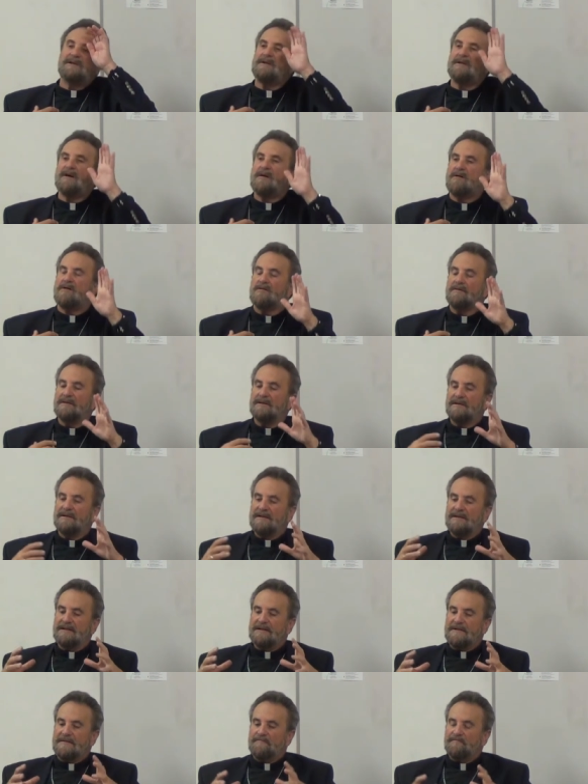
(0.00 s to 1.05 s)
me. No,
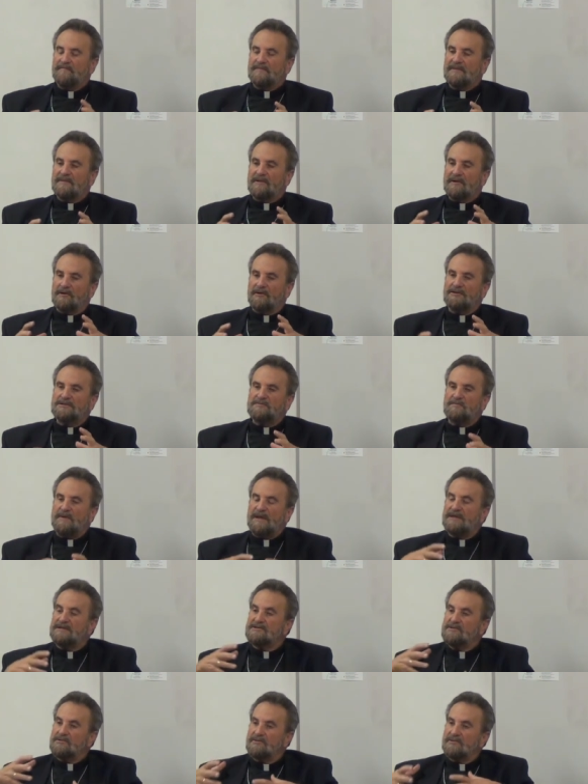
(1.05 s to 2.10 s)
the Lord
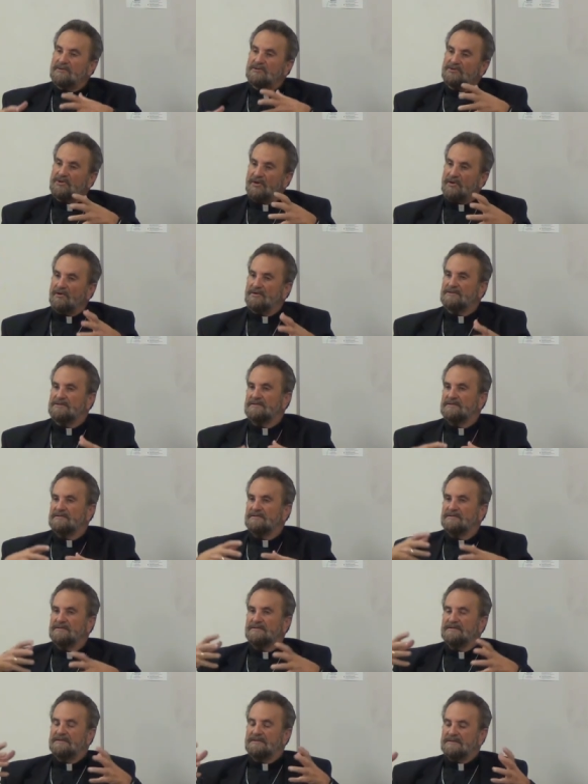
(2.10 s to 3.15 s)
speaks through the church.
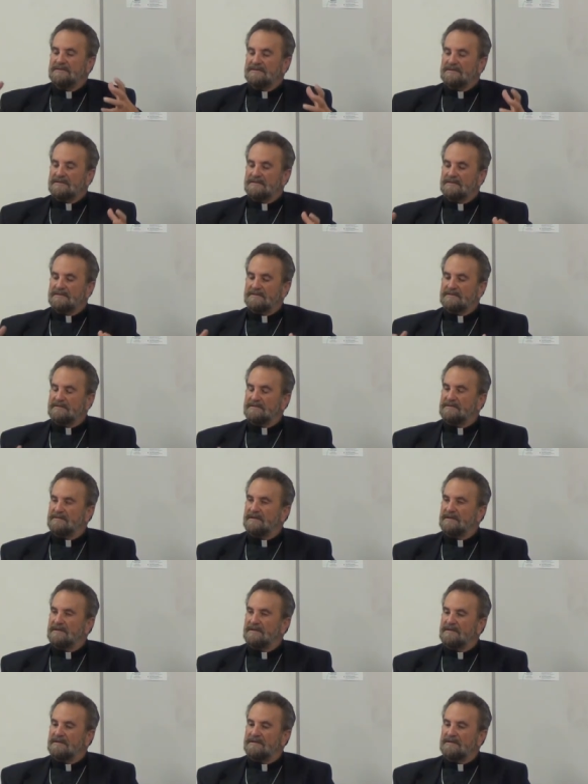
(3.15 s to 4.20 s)

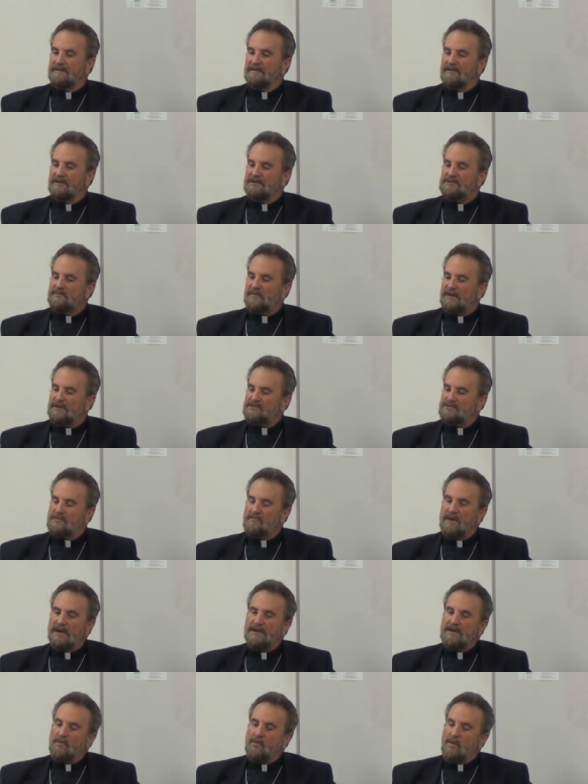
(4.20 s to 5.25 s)
The Lord speaks through many